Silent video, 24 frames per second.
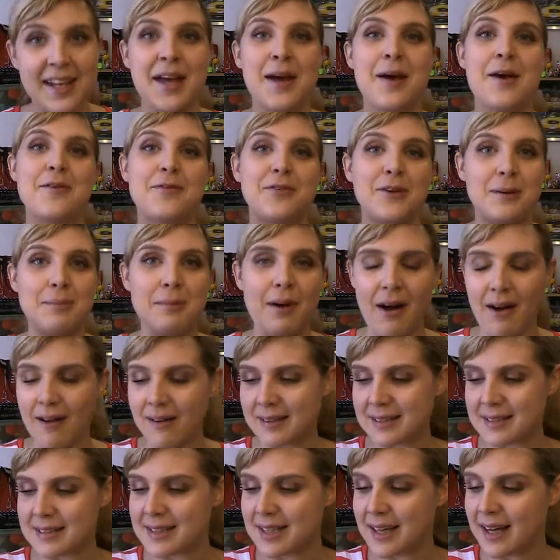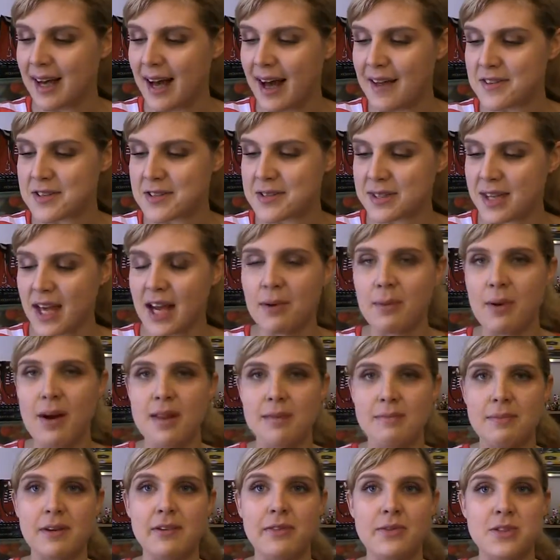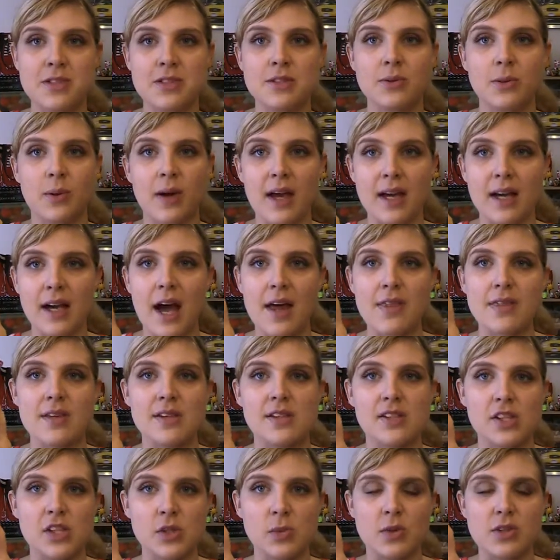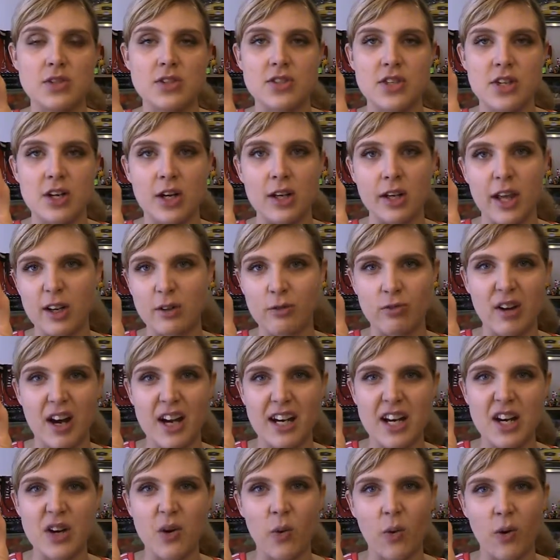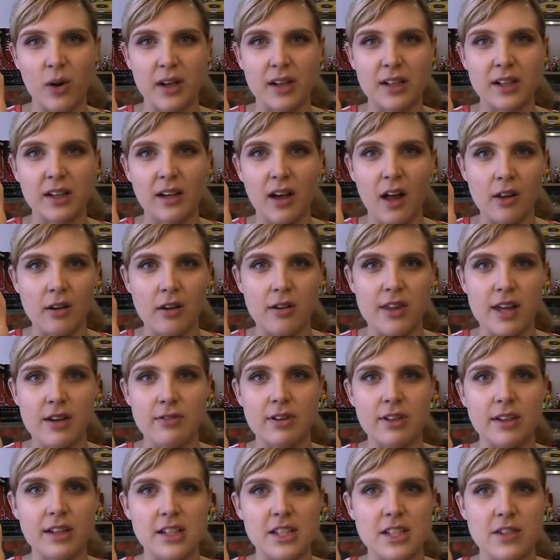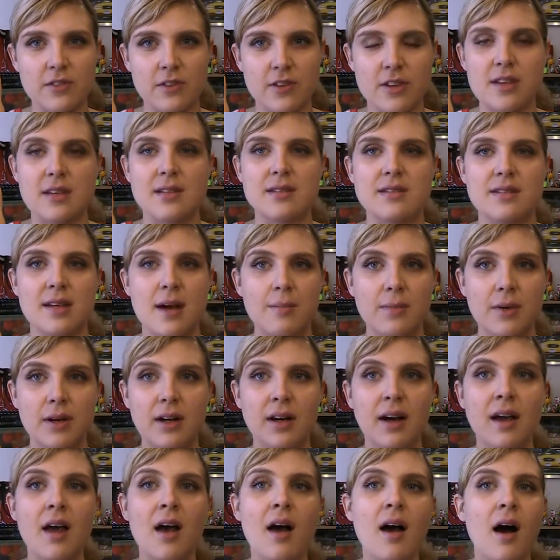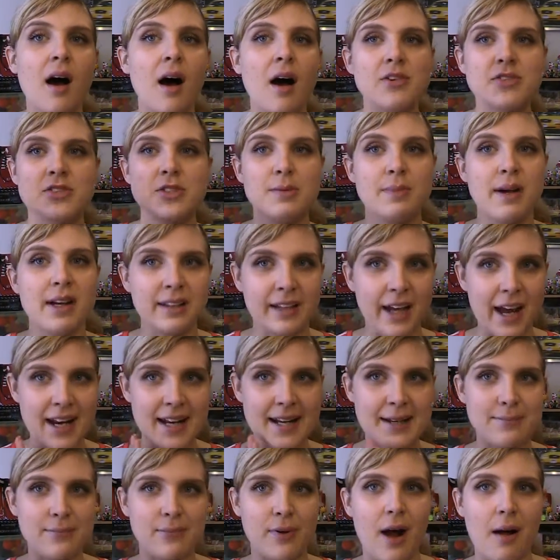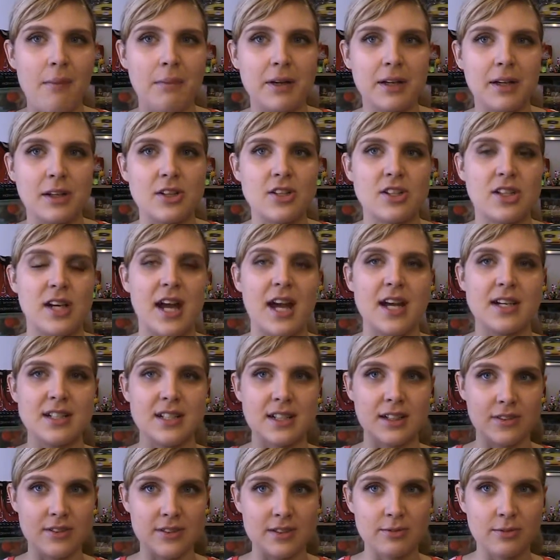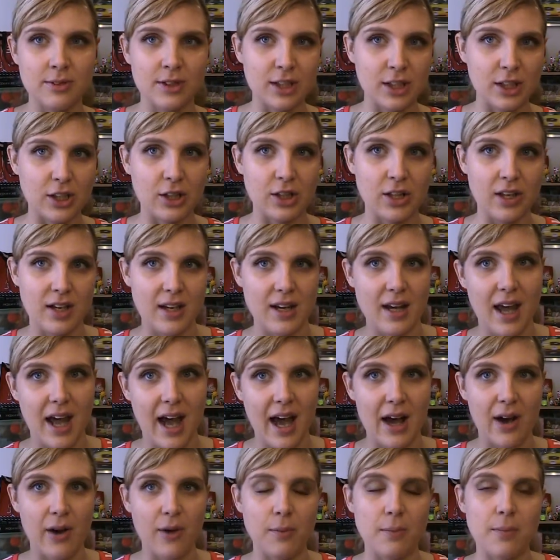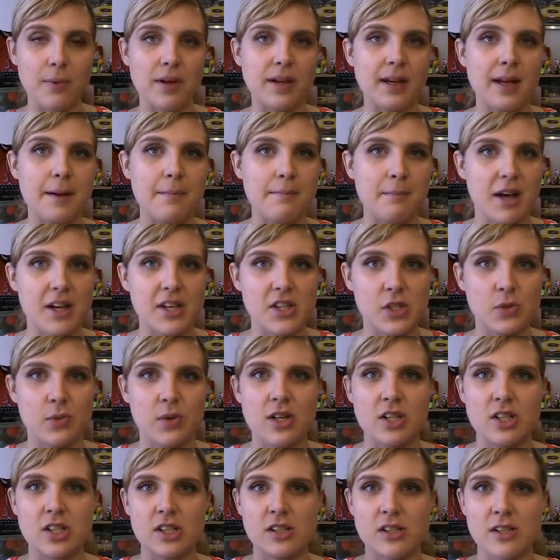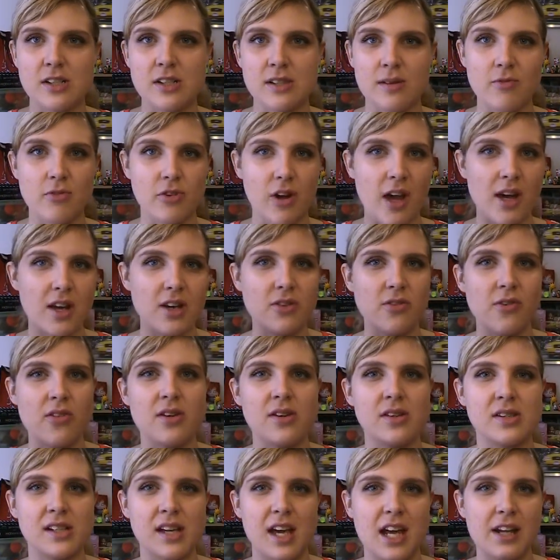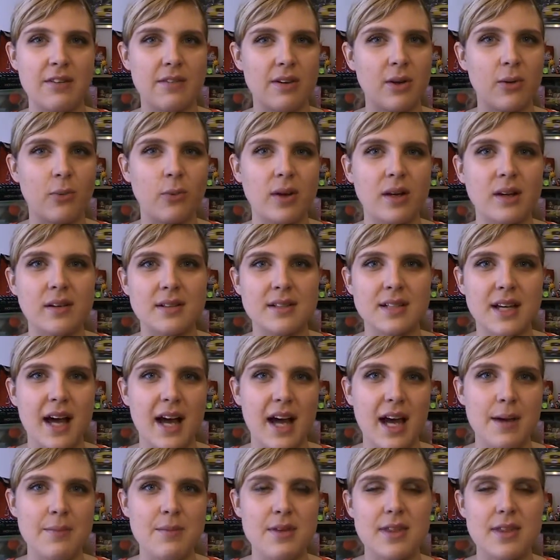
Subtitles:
from Ulta. This is kind of one of the big reasons why I got this. This was their like Radiant Orchid color they released for this summer. Also, my lighting probably will change. It looks really good now, but it might switch just because I'm trying to do this kind of at a weird time in